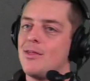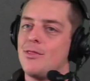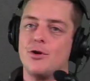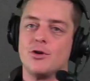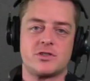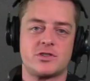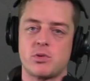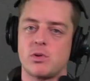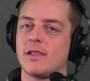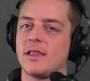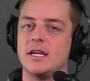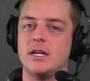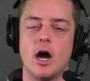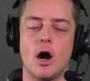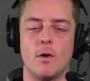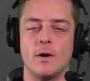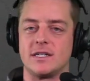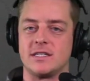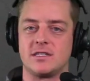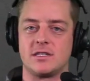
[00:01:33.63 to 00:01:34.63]
There's really
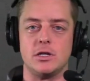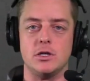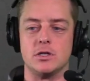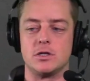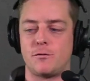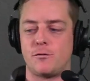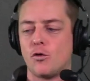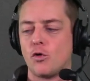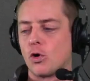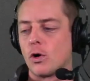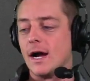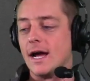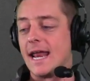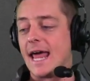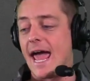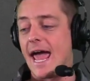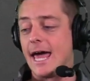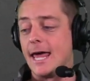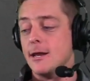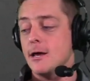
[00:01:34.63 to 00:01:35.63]
no excuse for it.
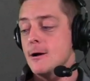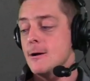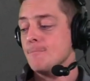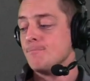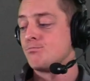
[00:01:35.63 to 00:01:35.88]
And